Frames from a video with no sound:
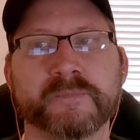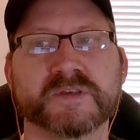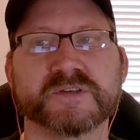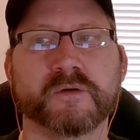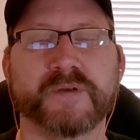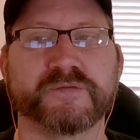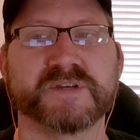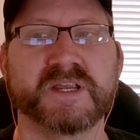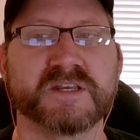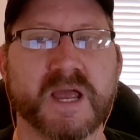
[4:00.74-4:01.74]
so
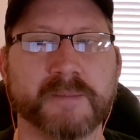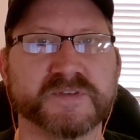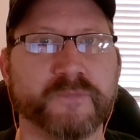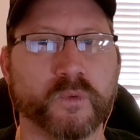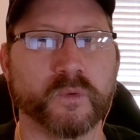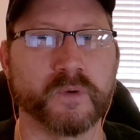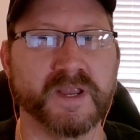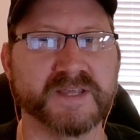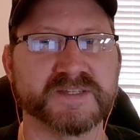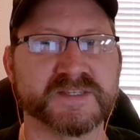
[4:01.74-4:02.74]
15 times 4
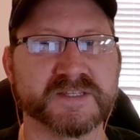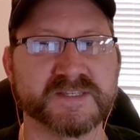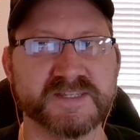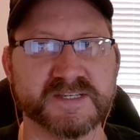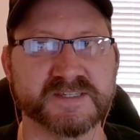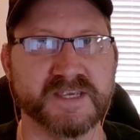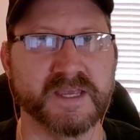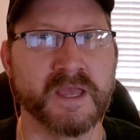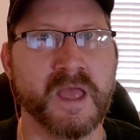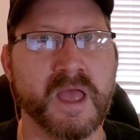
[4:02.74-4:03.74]
is 60.
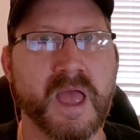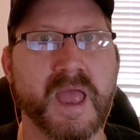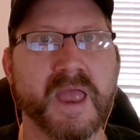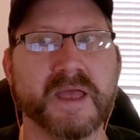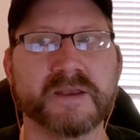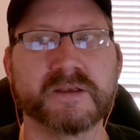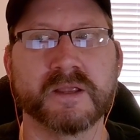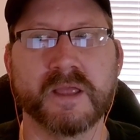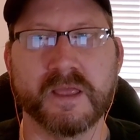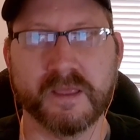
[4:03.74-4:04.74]
And
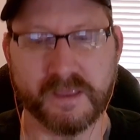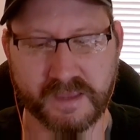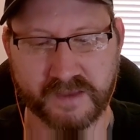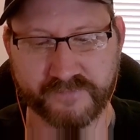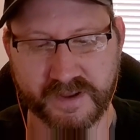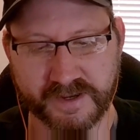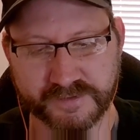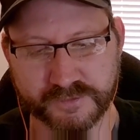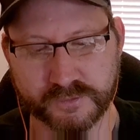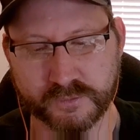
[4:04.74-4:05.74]
if I
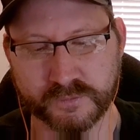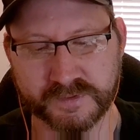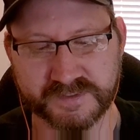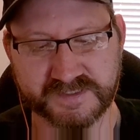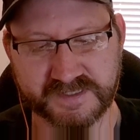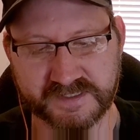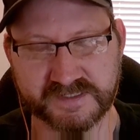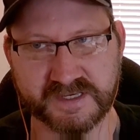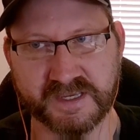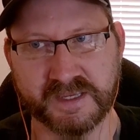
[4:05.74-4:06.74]
do
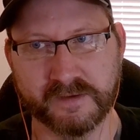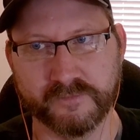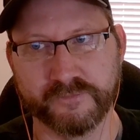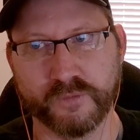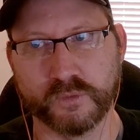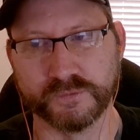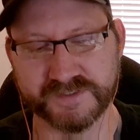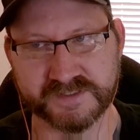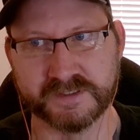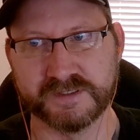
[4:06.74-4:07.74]
60
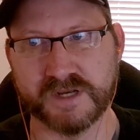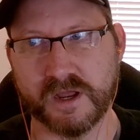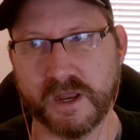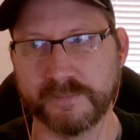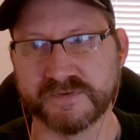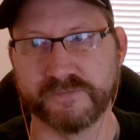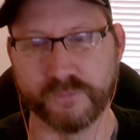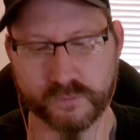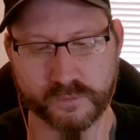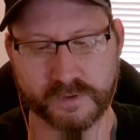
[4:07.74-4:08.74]
volts times
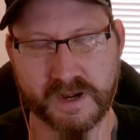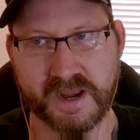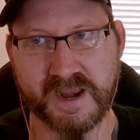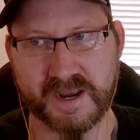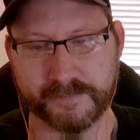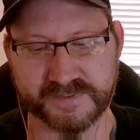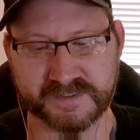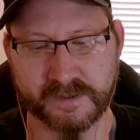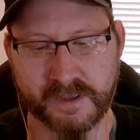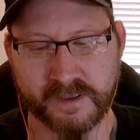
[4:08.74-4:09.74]
4 amps,
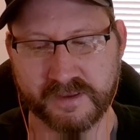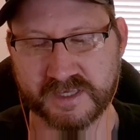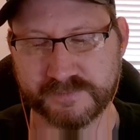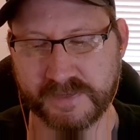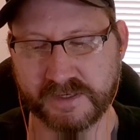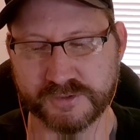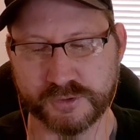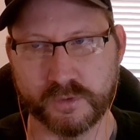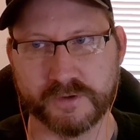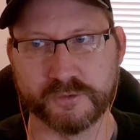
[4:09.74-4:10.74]
gives me
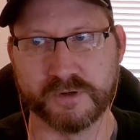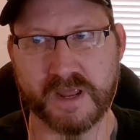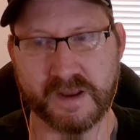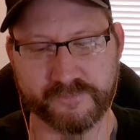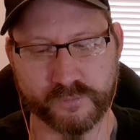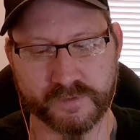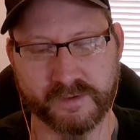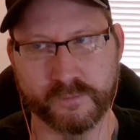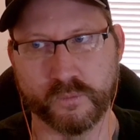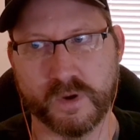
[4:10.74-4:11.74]
240
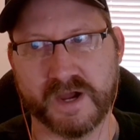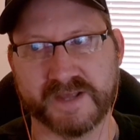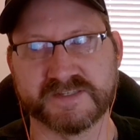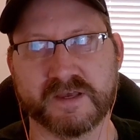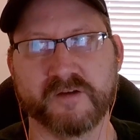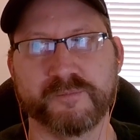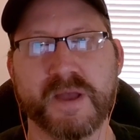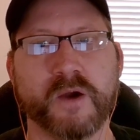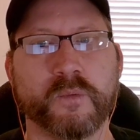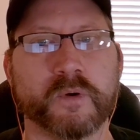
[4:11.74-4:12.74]
watts of
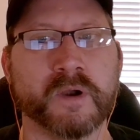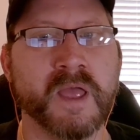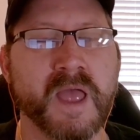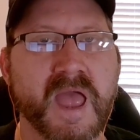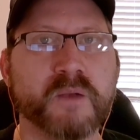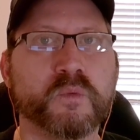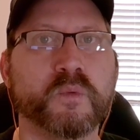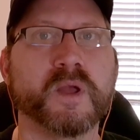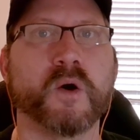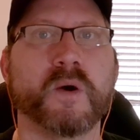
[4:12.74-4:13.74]
power. And when we
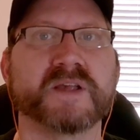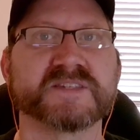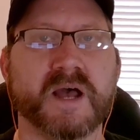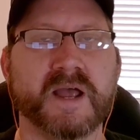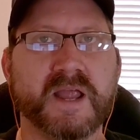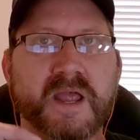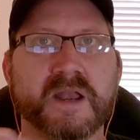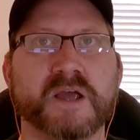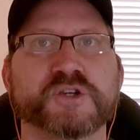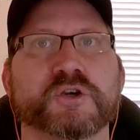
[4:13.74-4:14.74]
go outside and
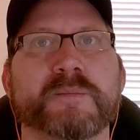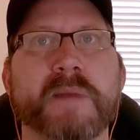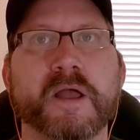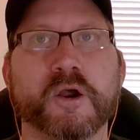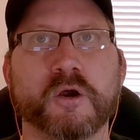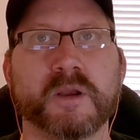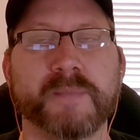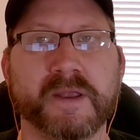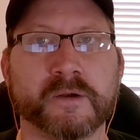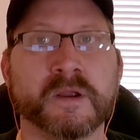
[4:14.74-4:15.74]
I show you my current
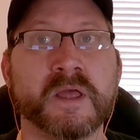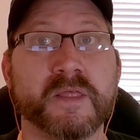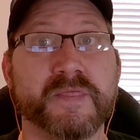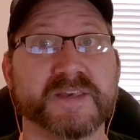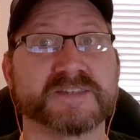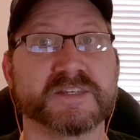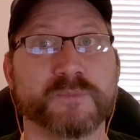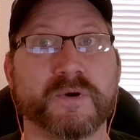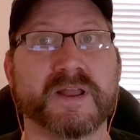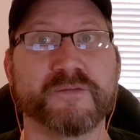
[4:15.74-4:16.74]
meter, this is
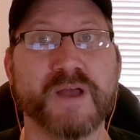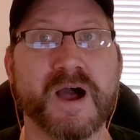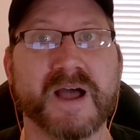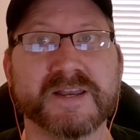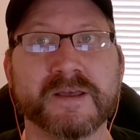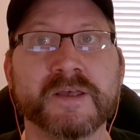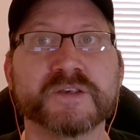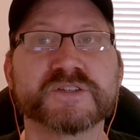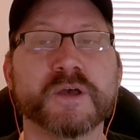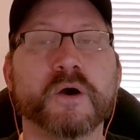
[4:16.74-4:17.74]
what I've got.
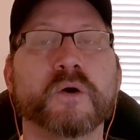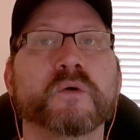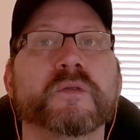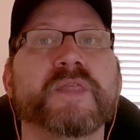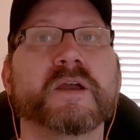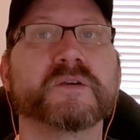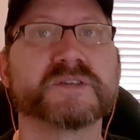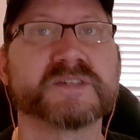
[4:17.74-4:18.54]
So there is